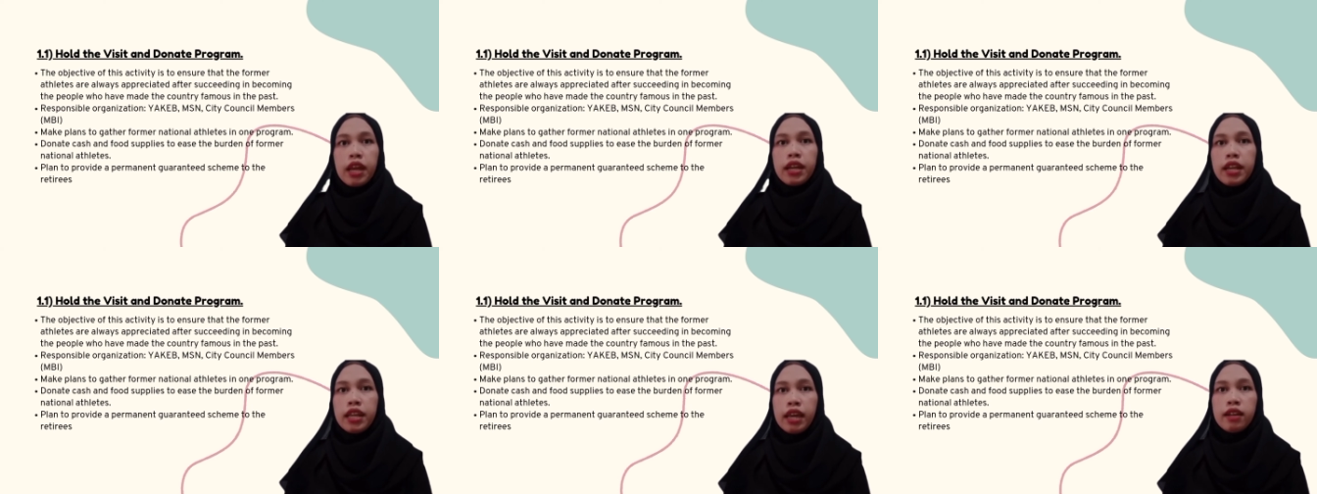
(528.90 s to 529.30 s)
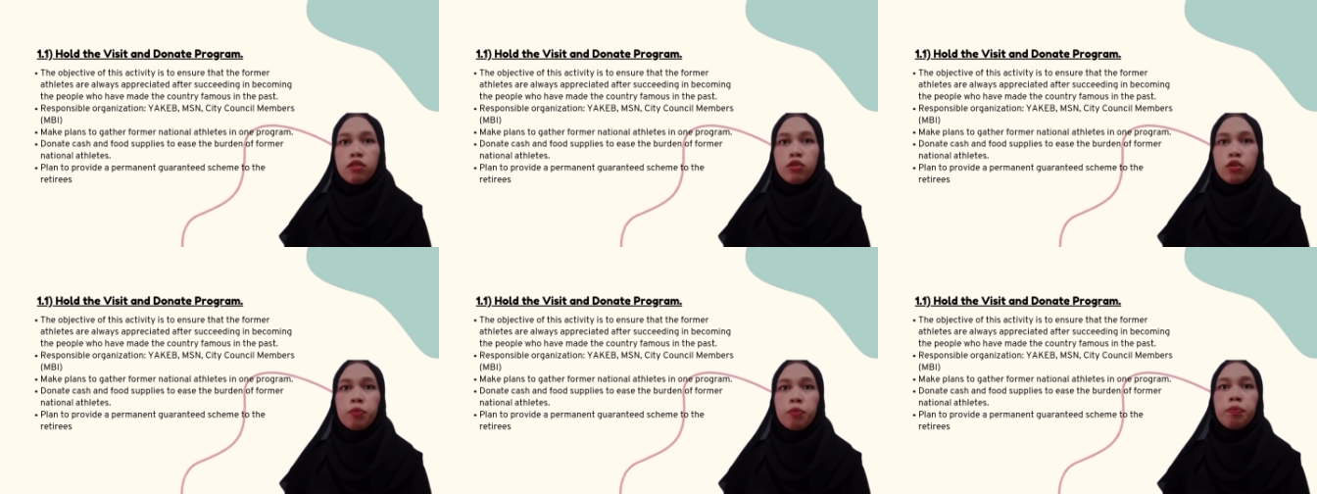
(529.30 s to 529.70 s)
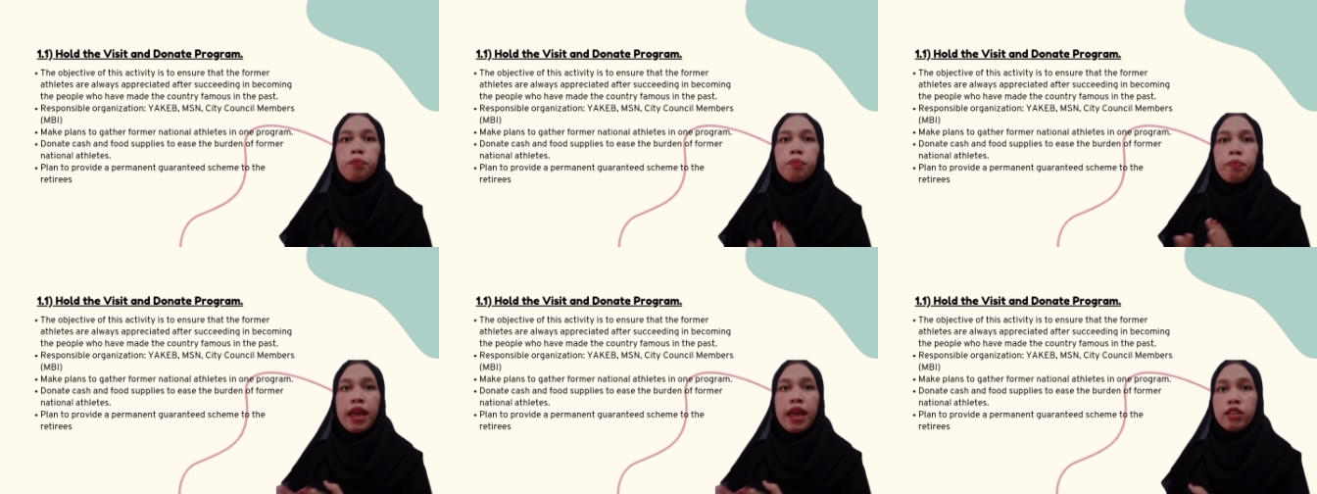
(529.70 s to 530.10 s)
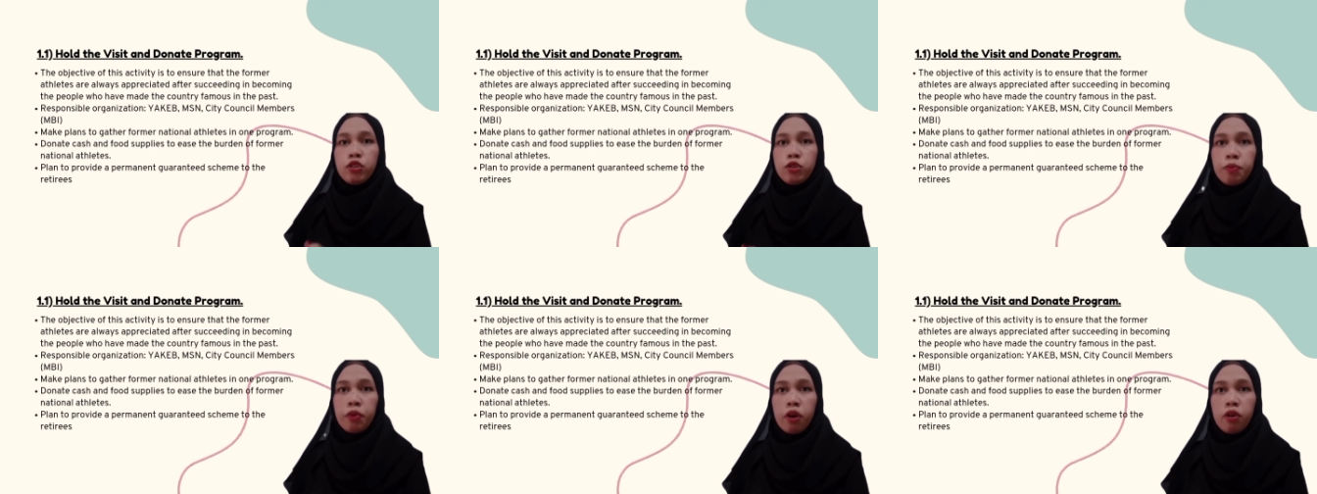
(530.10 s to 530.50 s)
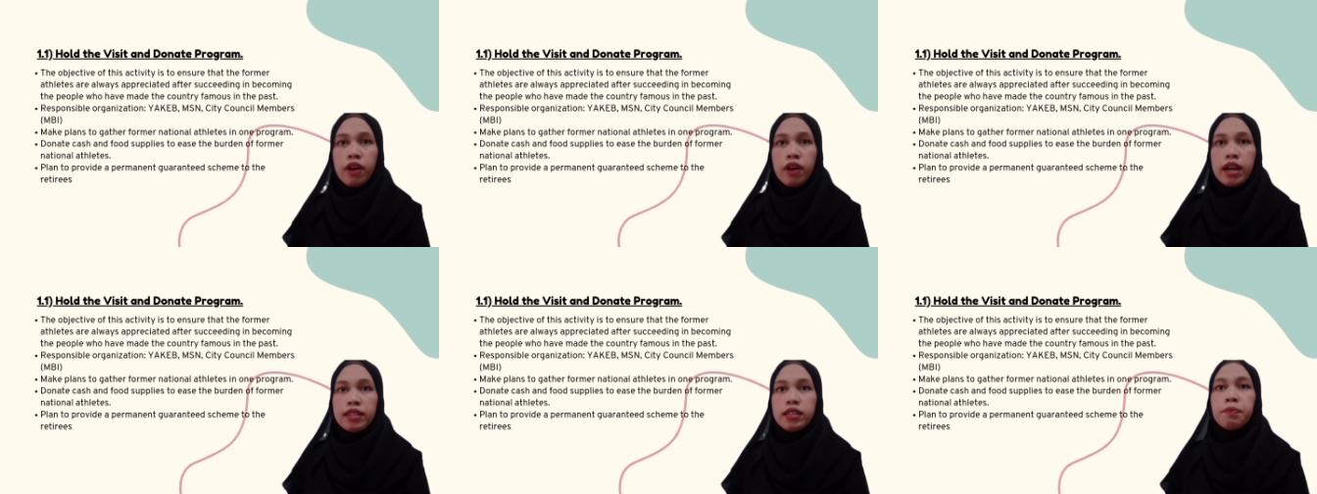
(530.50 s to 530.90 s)
They can also plan to
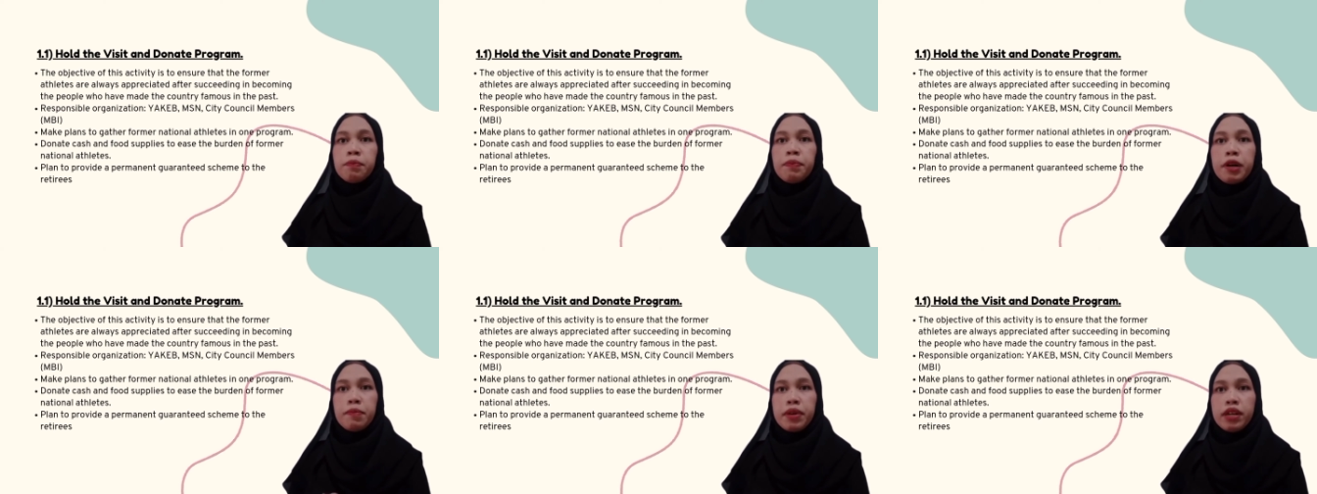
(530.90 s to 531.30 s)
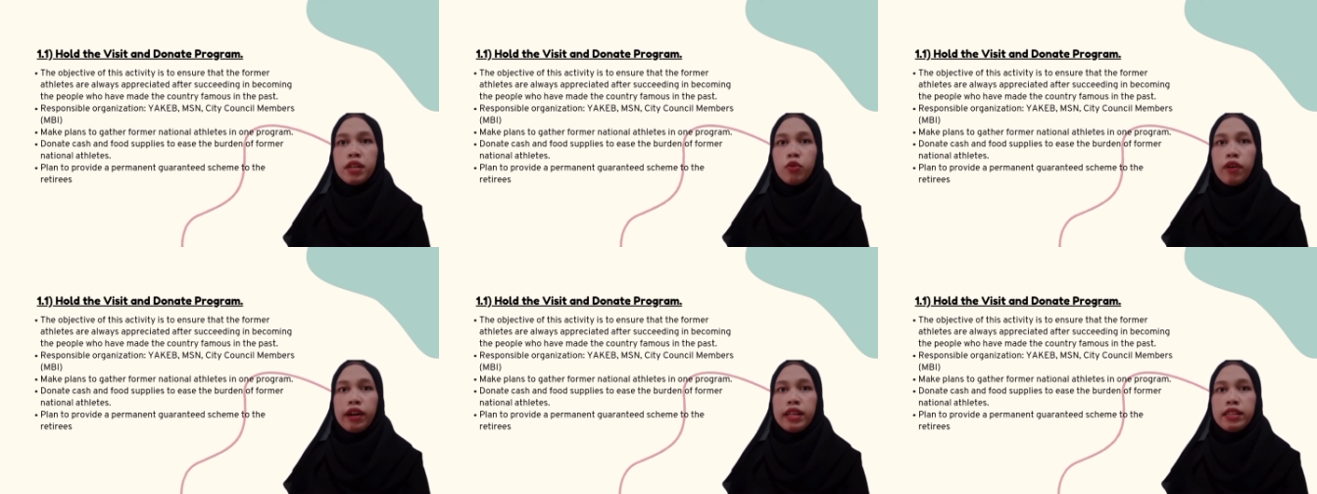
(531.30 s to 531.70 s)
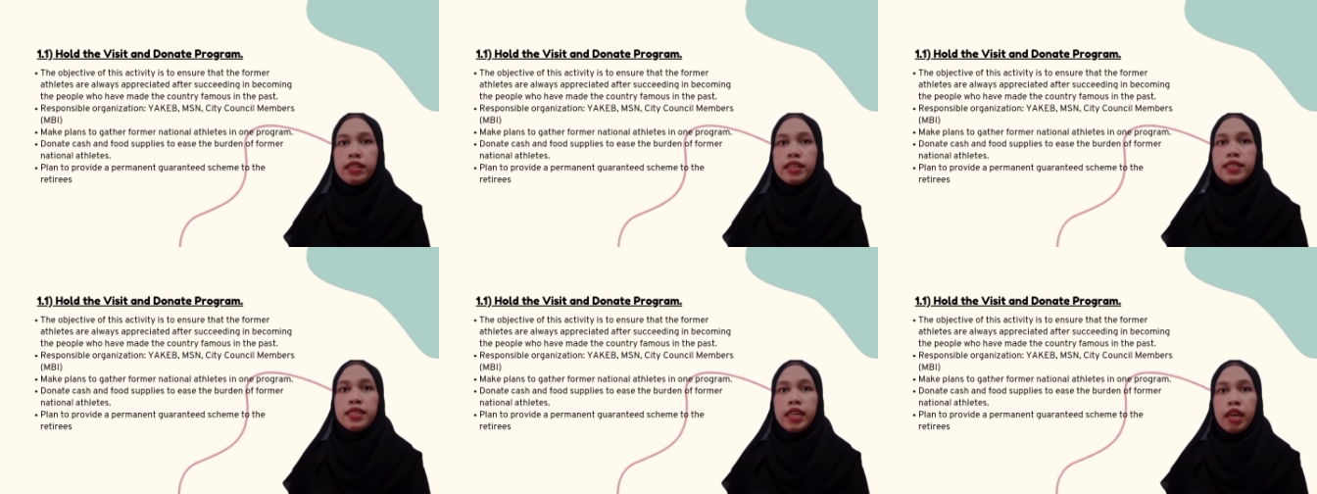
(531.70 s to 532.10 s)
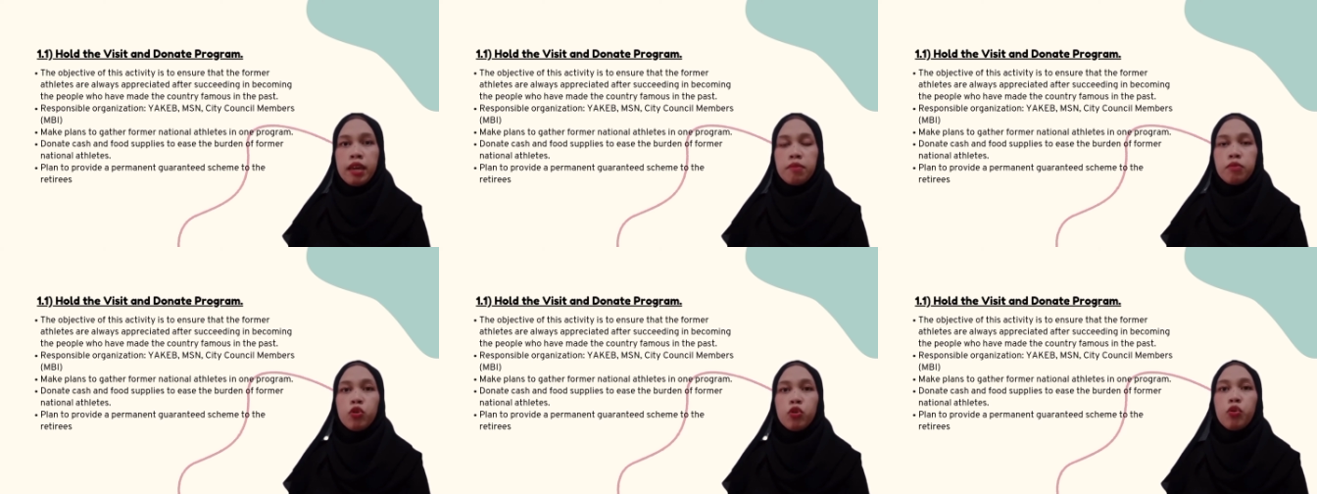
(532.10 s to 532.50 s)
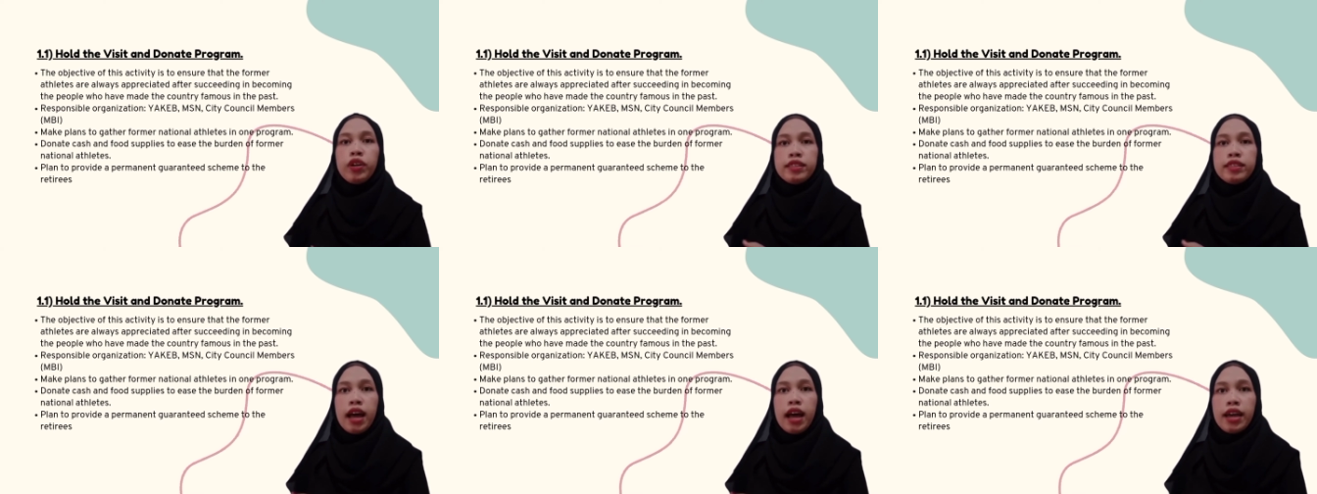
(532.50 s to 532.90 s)
provide a permanent guaranteed scheme to
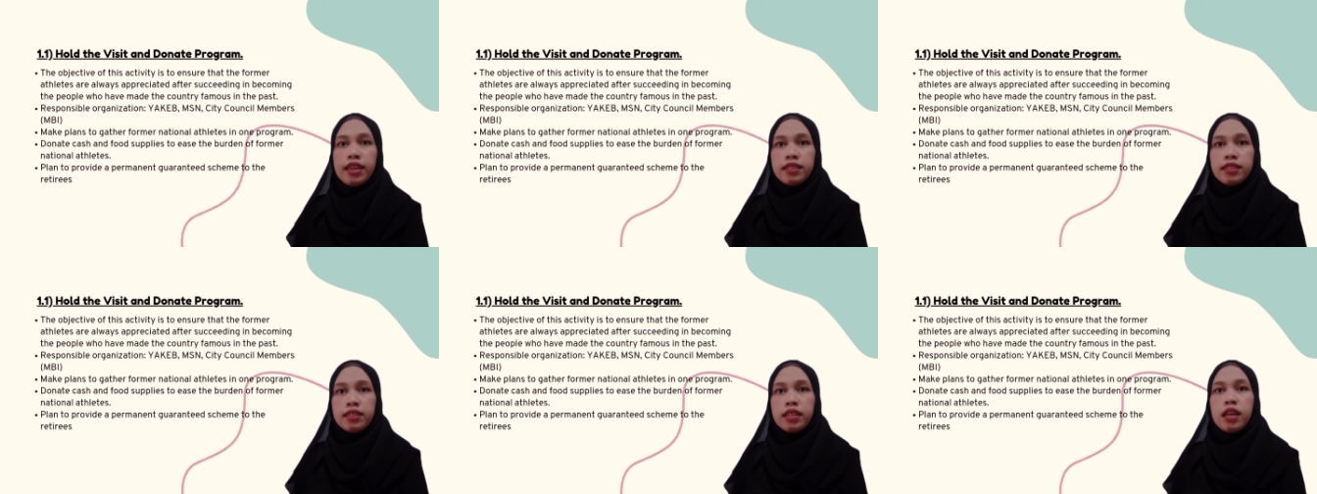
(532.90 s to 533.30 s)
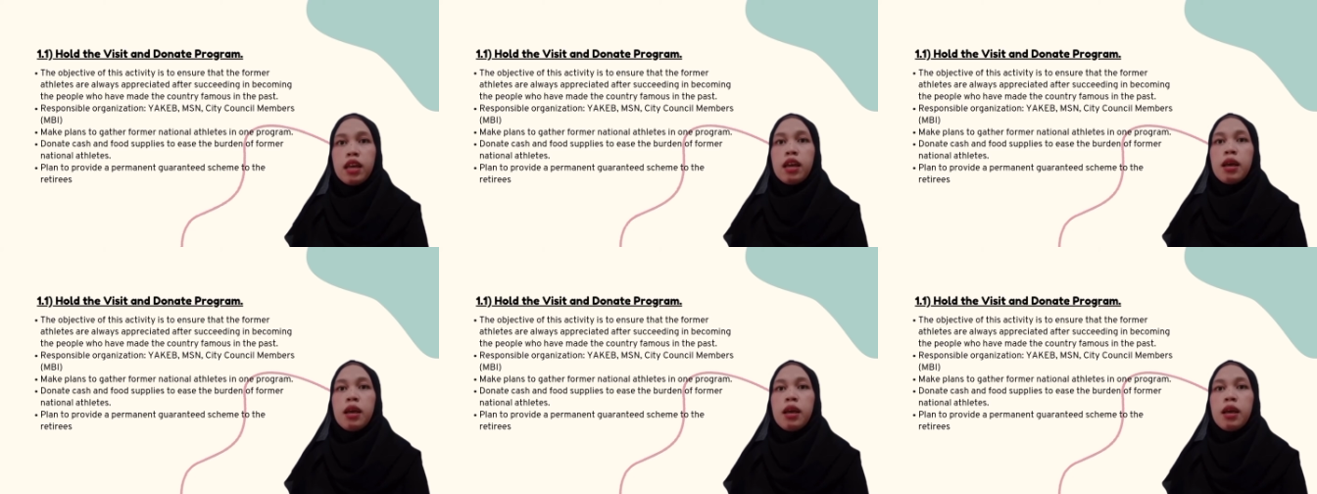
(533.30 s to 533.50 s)
retirees